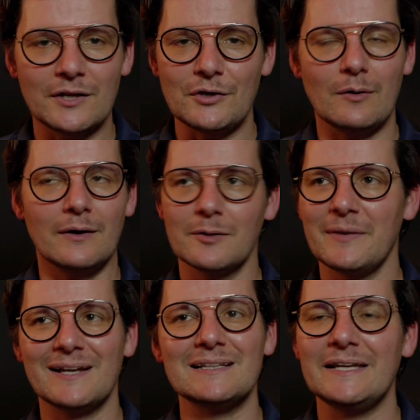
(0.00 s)
and you
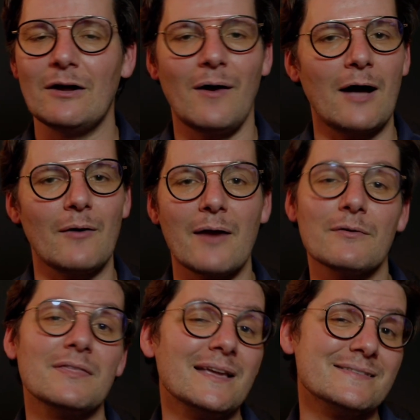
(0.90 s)
automatically know how
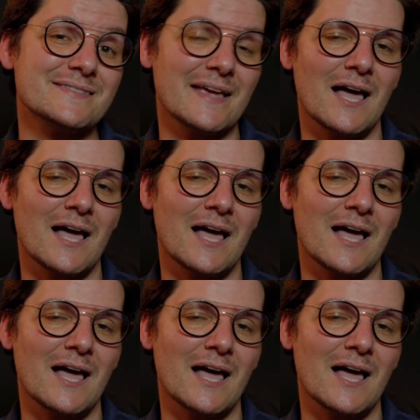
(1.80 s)
everything is set